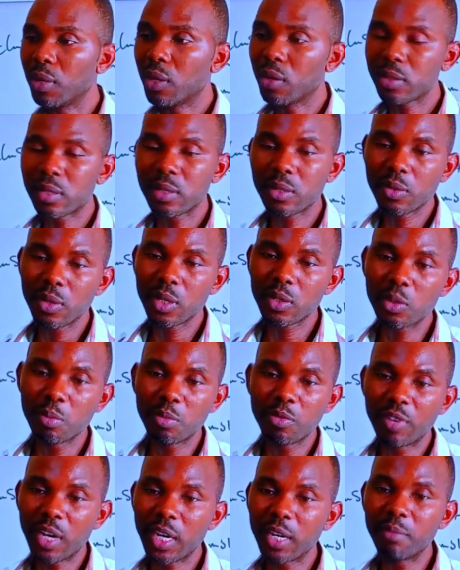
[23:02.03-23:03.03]
Because it's going
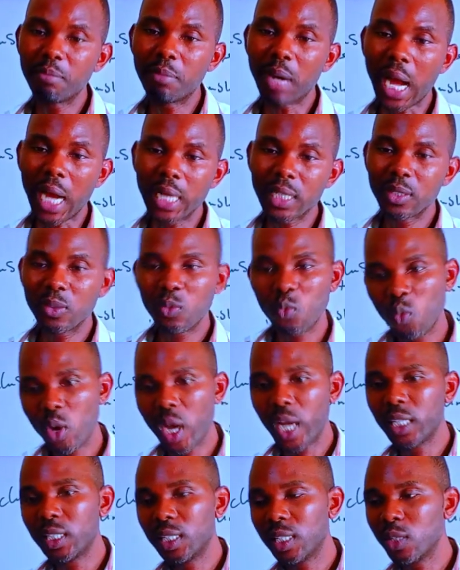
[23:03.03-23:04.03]
to be very bad
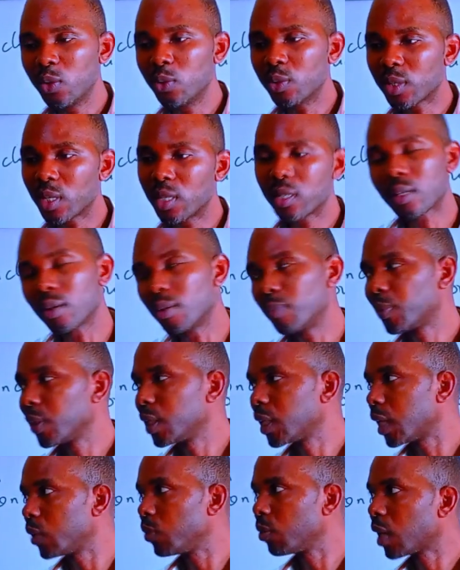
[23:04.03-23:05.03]
when you say
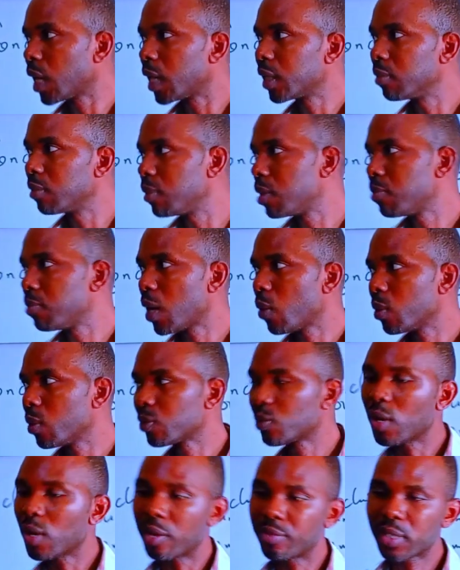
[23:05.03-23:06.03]
something and you can't remember
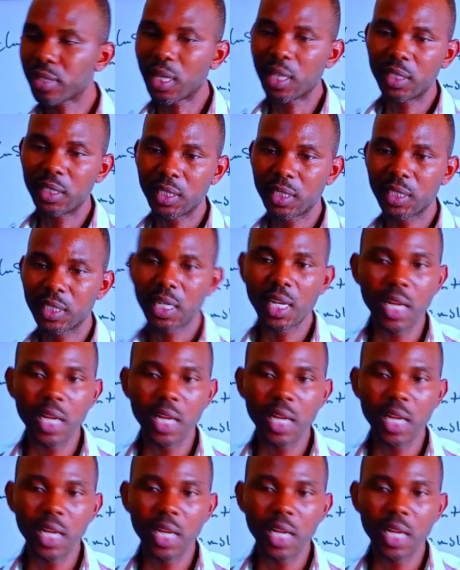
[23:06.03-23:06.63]
what you have said.